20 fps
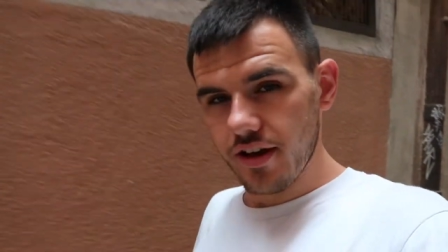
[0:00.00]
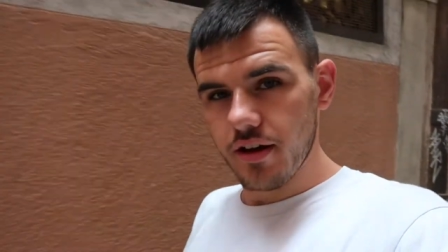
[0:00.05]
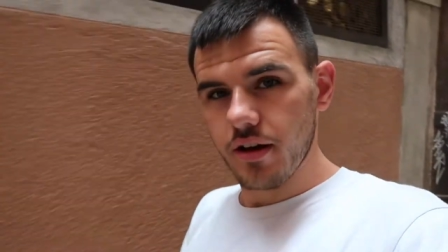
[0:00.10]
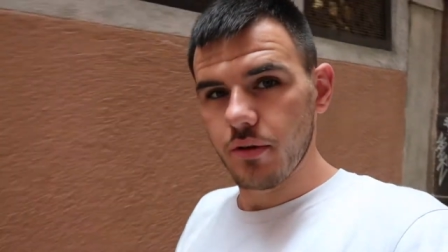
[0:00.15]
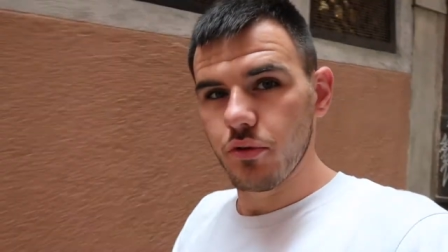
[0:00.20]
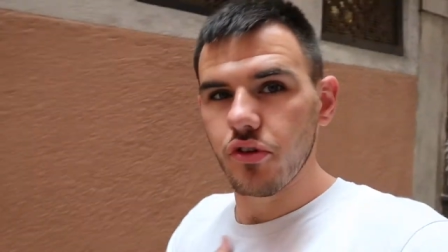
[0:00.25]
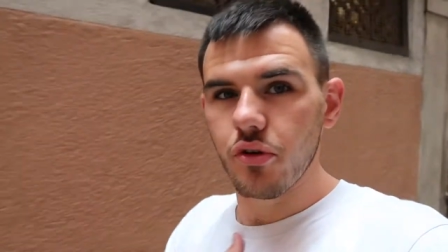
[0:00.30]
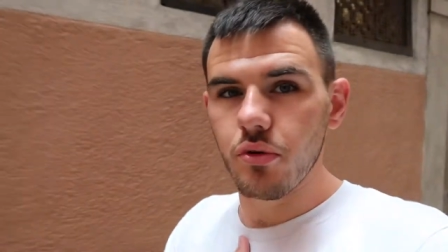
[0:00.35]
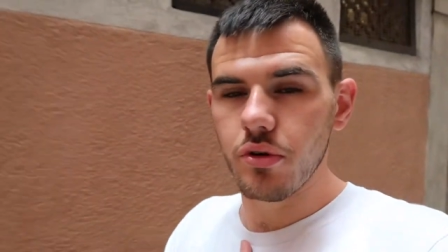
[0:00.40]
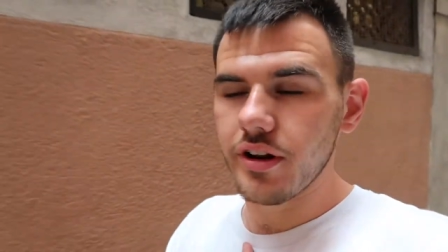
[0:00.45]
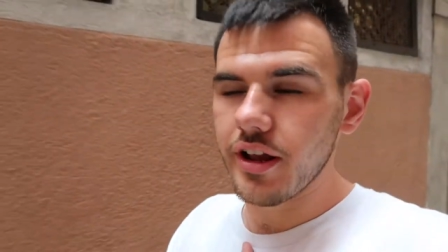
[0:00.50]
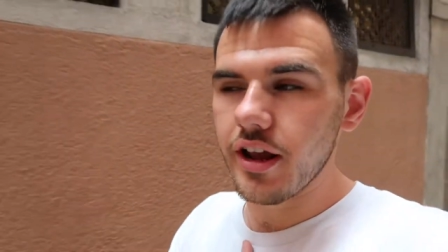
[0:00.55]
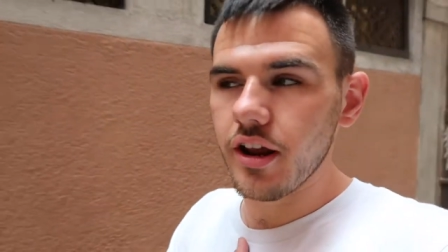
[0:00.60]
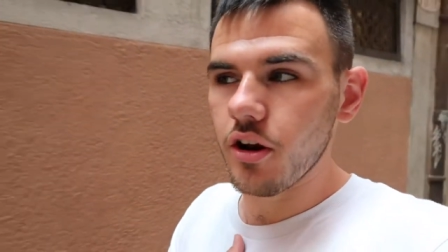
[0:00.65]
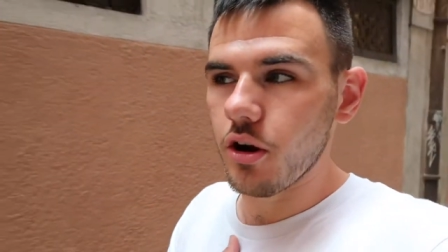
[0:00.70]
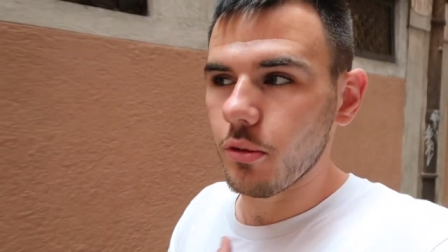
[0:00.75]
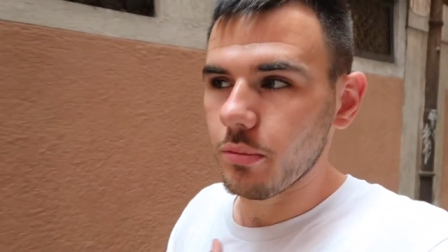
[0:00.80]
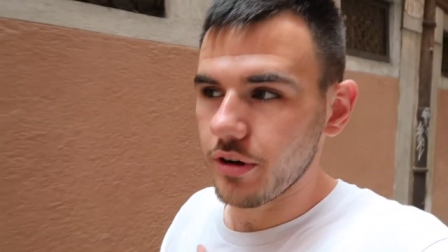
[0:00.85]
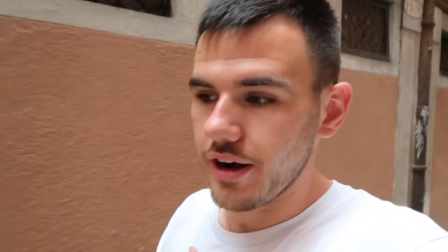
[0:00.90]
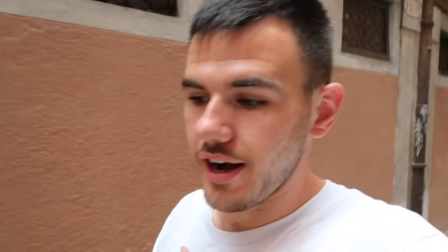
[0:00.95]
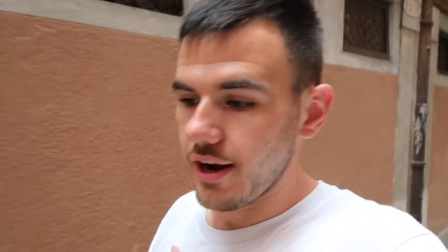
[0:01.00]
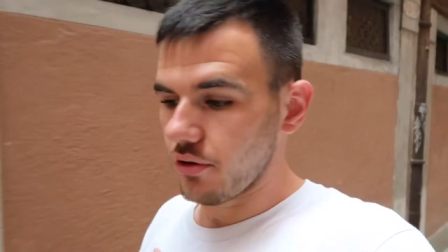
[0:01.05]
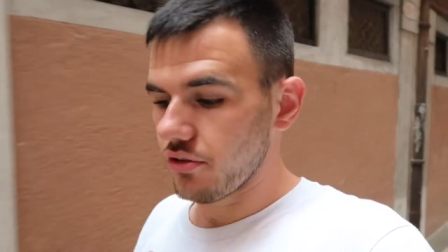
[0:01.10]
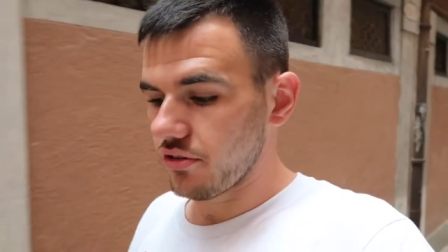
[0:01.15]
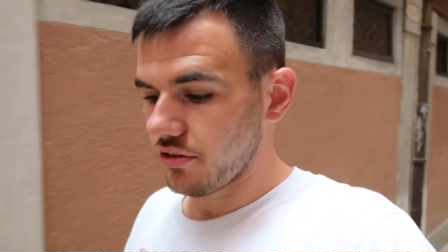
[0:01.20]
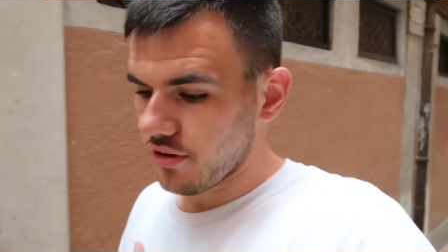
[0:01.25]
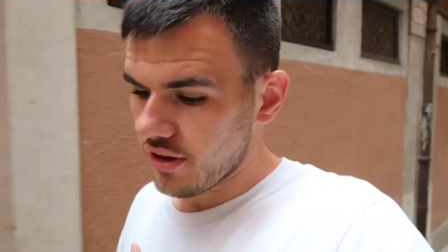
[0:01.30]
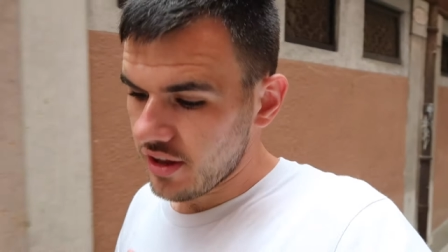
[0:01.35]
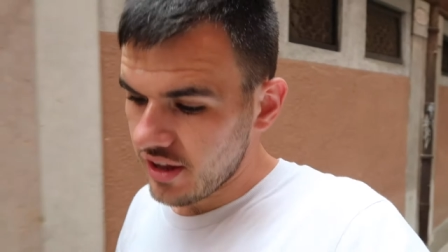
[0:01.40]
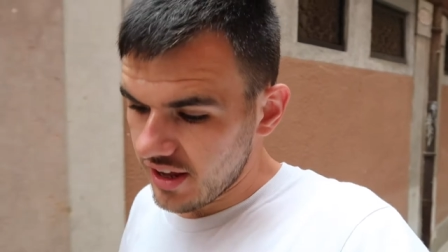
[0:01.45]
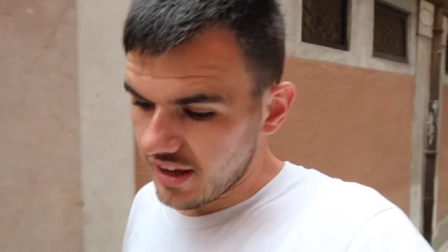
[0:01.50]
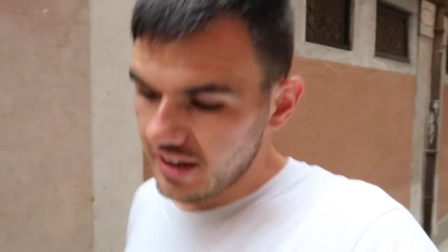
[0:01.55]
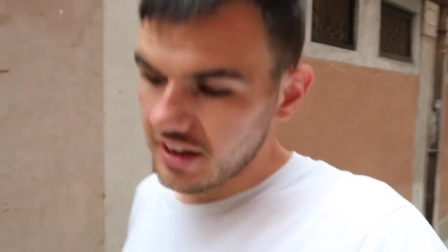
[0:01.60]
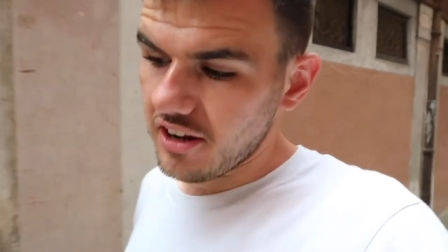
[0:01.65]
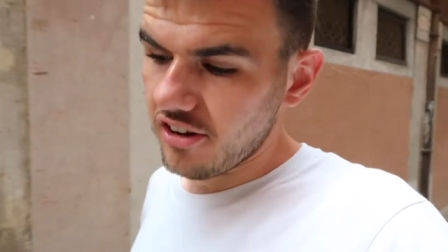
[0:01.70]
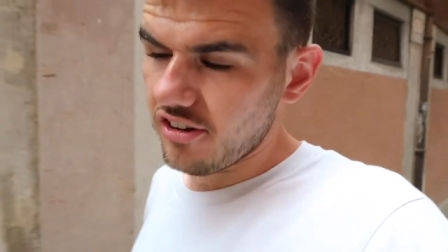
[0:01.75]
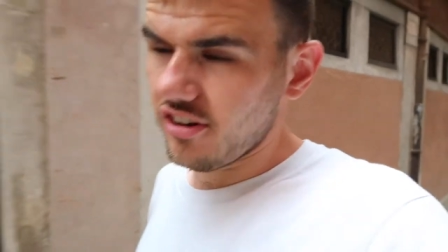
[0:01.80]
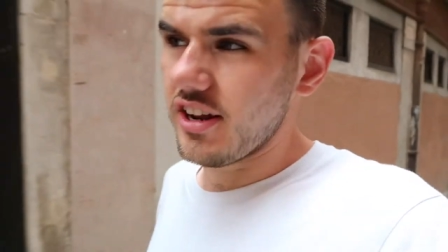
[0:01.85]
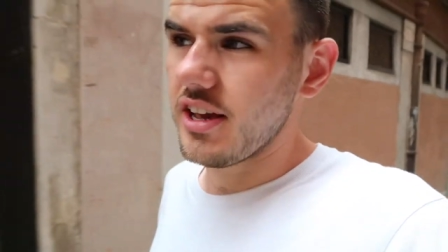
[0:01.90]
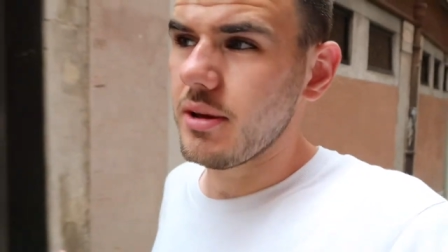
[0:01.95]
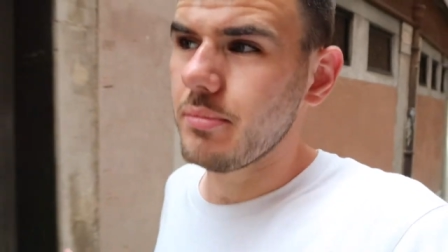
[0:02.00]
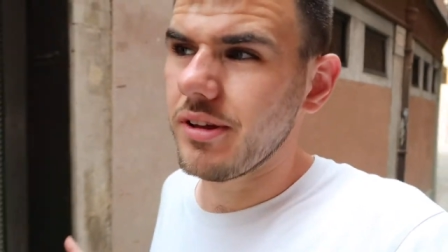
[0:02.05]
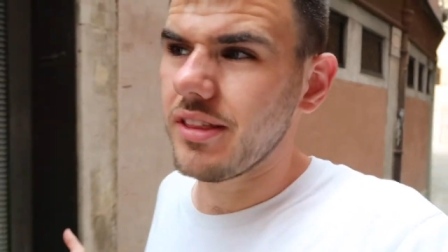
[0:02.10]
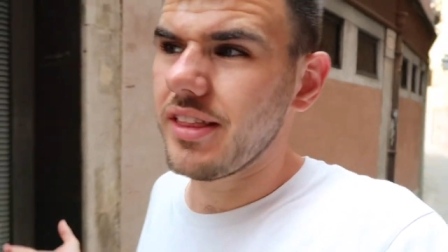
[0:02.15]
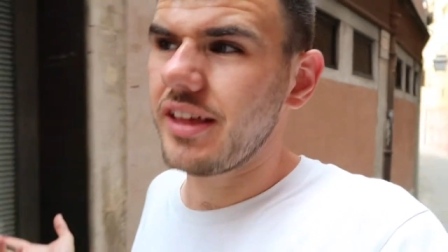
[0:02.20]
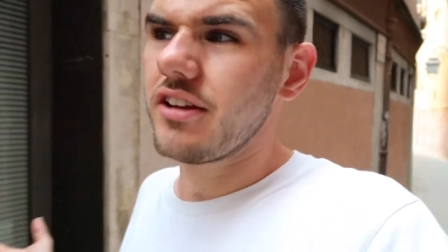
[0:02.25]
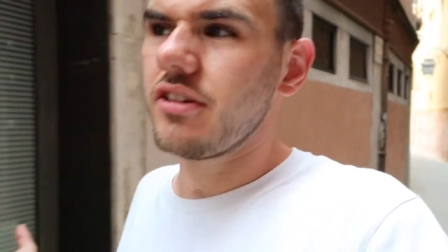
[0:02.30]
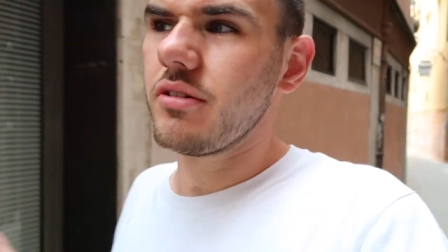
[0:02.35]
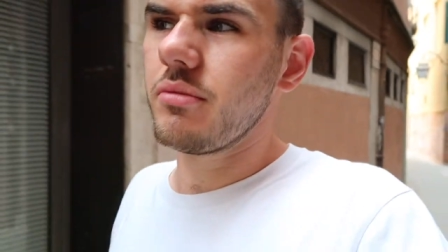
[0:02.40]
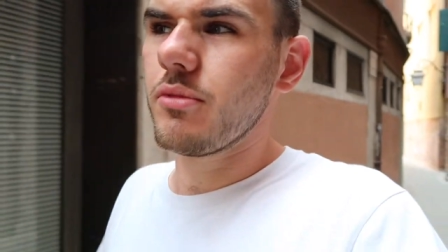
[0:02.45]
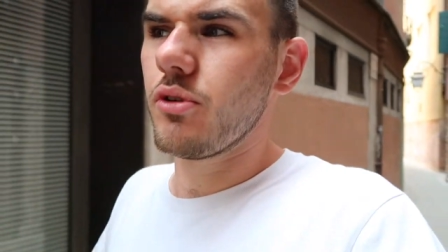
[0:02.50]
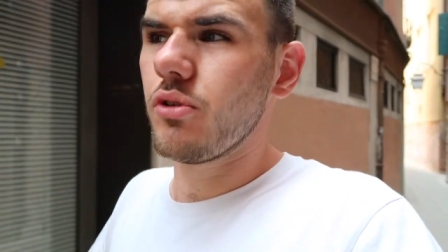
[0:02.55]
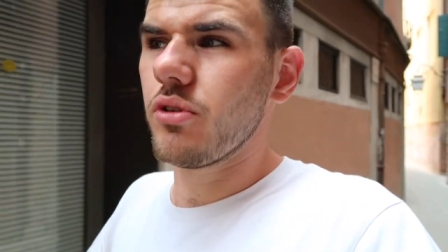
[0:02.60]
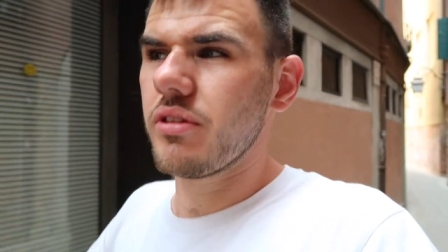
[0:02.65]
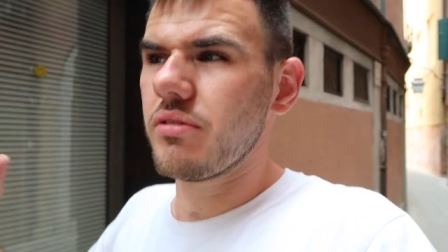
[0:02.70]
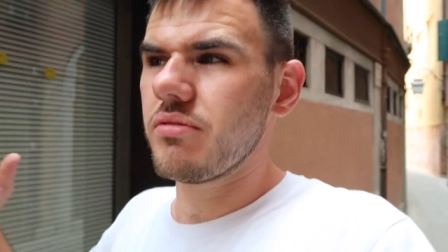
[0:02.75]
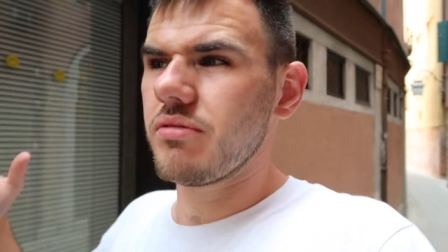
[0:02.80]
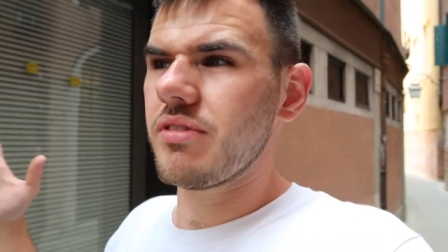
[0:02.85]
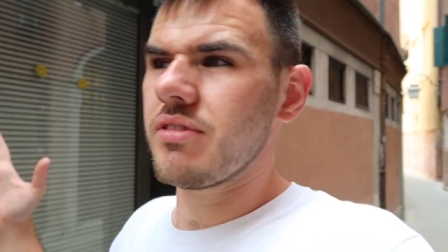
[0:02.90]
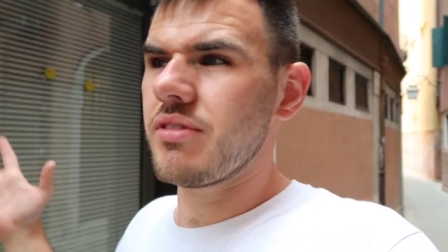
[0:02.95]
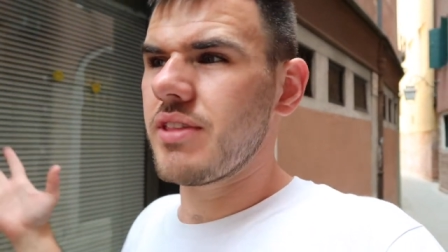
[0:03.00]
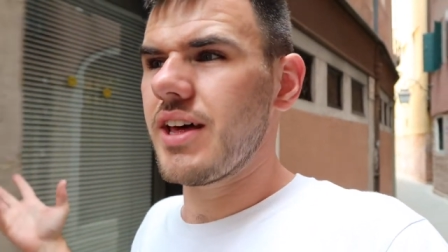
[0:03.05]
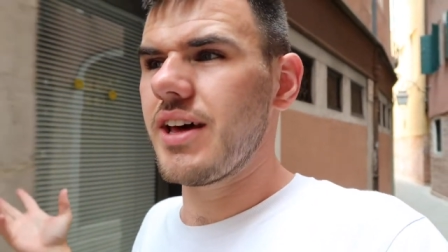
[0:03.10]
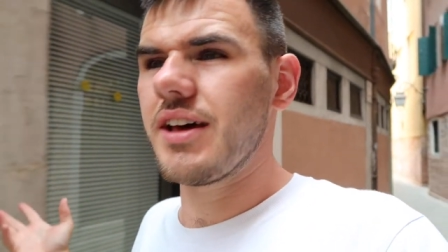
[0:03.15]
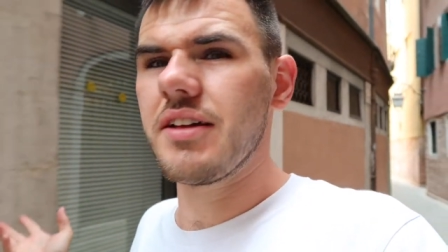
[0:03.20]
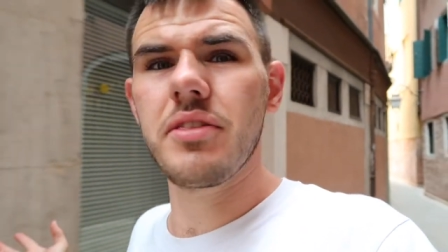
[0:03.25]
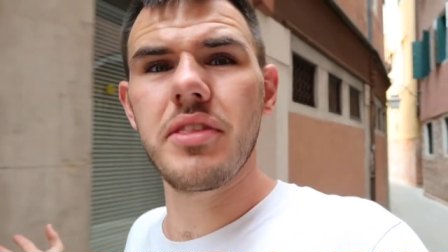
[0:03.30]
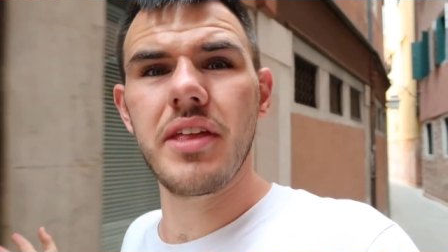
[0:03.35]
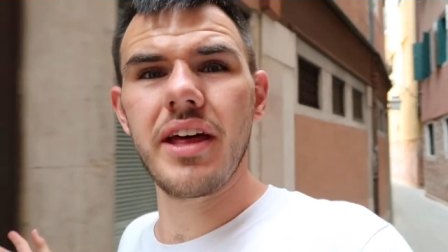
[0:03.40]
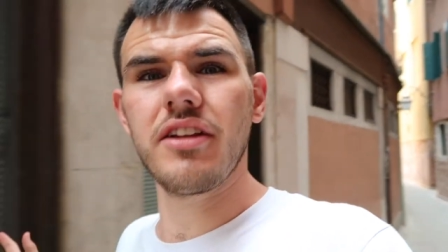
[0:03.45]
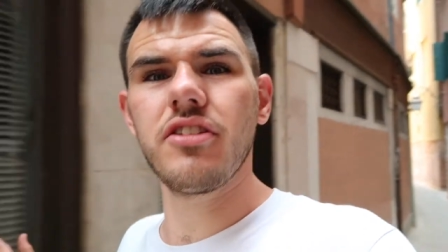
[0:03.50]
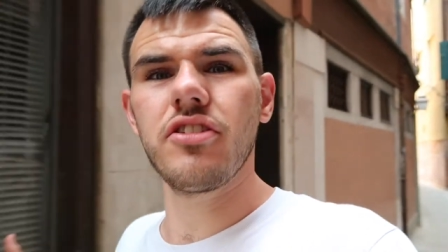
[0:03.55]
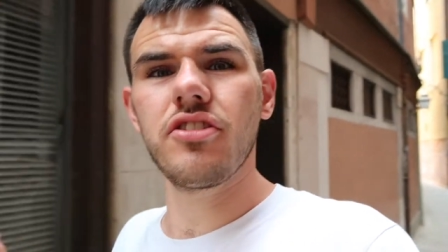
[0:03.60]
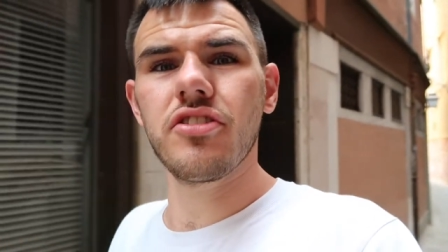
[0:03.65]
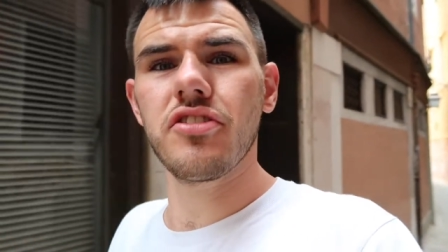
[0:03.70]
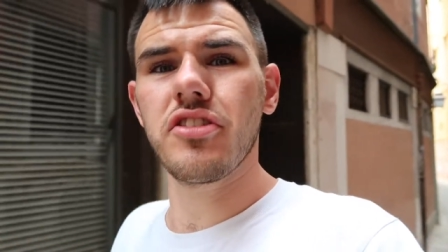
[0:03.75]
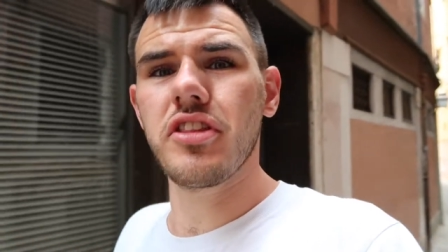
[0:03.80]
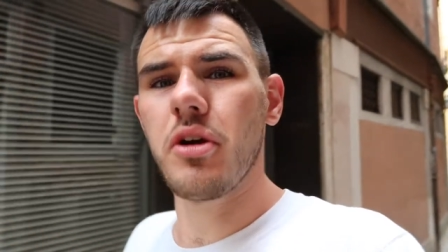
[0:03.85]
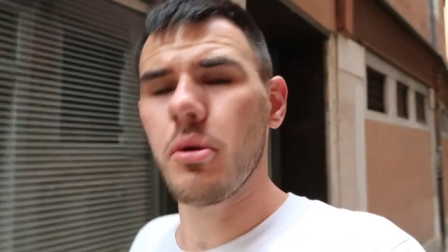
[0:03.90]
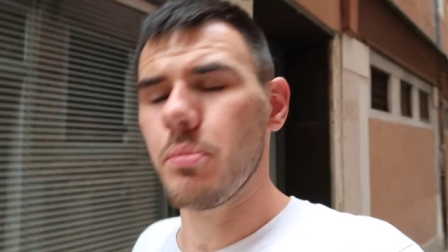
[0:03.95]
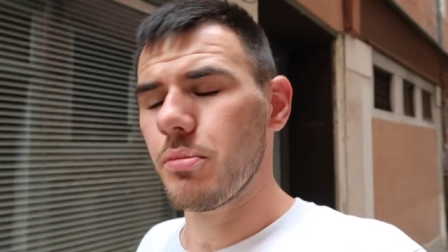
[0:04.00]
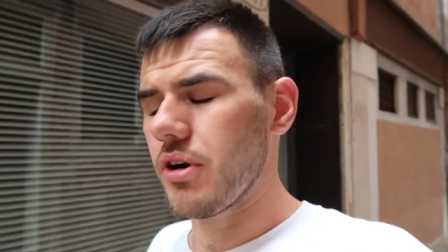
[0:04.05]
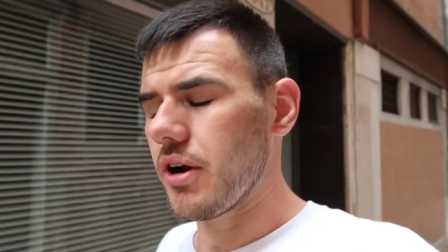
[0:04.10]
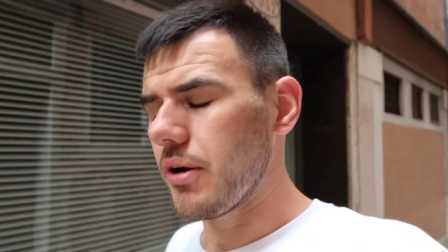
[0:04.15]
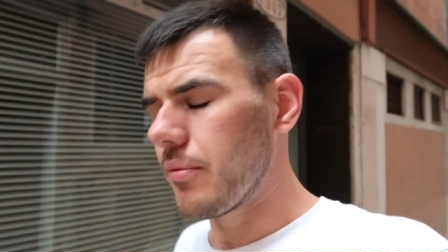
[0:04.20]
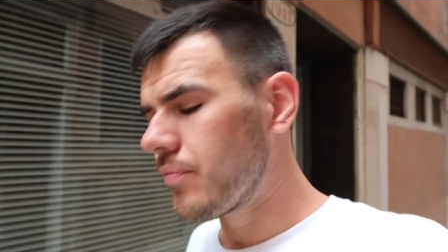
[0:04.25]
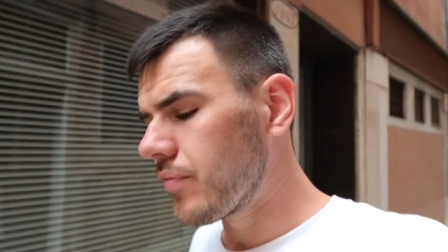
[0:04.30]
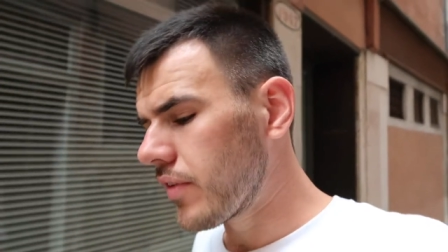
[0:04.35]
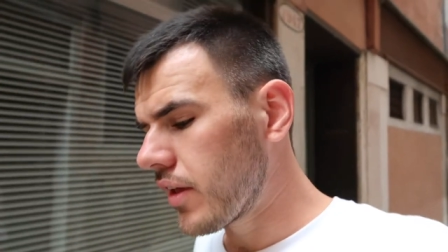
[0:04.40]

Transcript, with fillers: I was calling it an opera house initially, but they do more there than just the opera.